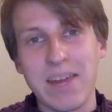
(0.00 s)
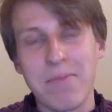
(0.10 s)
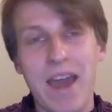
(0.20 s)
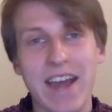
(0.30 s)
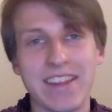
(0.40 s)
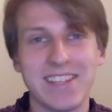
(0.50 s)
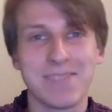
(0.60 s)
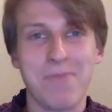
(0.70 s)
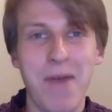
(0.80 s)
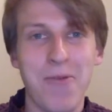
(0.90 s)
back these
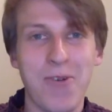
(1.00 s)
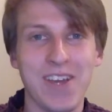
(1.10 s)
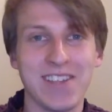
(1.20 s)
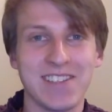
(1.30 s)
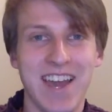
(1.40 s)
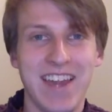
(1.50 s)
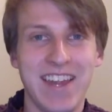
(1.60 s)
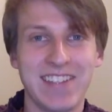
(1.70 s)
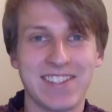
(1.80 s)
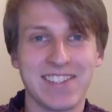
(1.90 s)
memories and
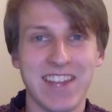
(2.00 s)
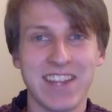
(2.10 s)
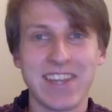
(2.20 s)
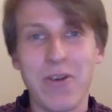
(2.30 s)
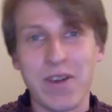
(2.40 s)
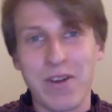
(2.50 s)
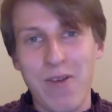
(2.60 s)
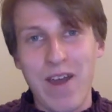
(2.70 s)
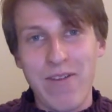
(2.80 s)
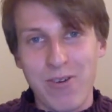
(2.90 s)
then suddenly going to
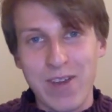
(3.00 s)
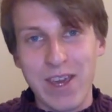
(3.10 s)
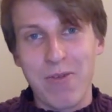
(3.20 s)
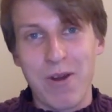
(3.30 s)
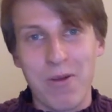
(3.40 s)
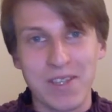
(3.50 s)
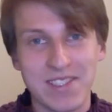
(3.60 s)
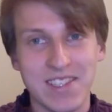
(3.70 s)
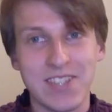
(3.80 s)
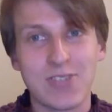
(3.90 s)
Reverie, where we
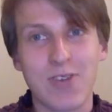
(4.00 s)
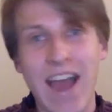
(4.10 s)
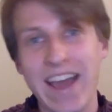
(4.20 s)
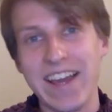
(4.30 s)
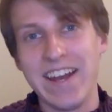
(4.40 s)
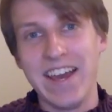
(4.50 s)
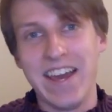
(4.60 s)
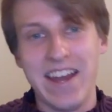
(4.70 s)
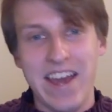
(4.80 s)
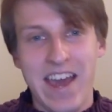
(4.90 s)
see Dragon
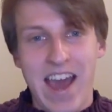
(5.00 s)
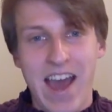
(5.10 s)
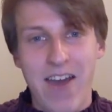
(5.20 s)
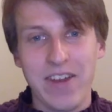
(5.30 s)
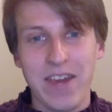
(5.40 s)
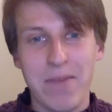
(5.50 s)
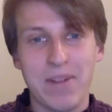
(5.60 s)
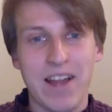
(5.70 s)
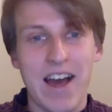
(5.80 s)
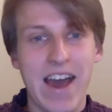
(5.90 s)
and how they
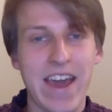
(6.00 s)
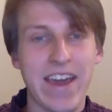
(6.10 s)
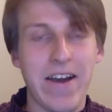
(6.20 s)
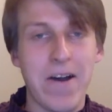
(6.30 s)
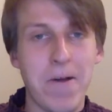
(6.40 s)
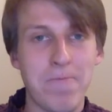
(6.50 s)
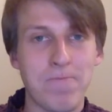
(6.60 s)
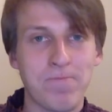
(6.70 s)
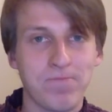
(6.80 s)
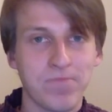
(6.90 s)
apply
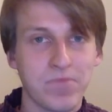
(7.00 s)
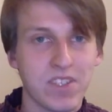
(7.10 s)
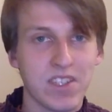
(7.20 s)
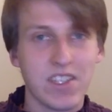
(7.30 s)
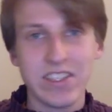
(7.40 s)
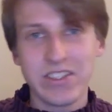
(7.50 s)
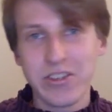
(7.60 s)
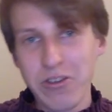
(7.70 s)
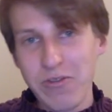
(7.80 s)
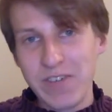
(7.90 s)
to
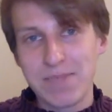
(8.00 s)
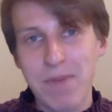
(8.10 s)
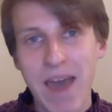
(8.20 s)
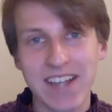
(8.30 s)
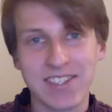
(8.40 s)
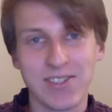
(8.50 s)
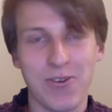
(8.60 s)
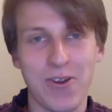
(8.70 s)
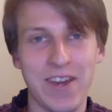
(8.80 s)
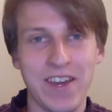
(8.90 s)
Luffy's
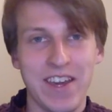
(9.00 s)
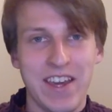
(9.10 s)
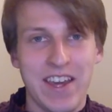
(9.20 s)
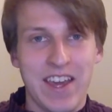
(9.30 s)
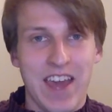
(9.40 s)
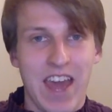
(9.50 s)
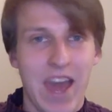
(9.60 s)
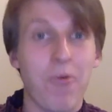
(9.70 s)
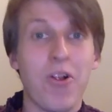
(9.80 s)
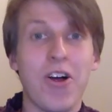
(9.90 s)
backstory,
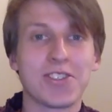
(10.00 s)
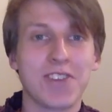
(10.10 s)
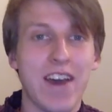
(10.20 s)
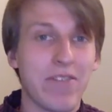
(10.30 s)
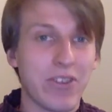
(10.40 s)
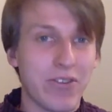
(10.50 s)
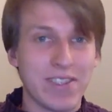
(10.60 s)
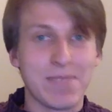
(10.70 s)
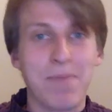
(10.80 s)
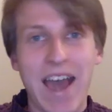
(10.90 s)
and we'll also have
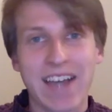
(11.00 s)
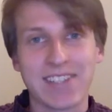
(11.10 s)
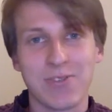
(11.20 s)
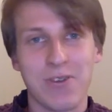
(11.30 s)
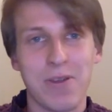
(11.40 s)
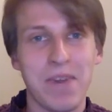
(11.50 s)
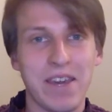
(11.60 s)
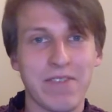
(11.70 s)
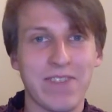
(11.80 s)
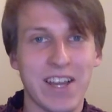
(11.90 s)
Luffy's backstory
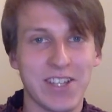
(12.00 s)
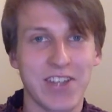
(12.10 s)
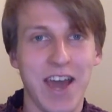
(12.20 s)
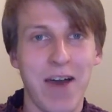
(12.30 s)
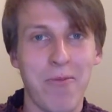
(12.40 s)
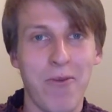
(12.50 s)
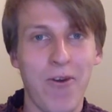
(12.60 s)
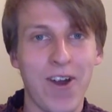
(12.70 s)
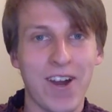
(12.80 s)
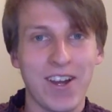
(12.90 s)
being fleshed out
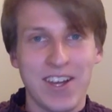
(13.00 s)
more.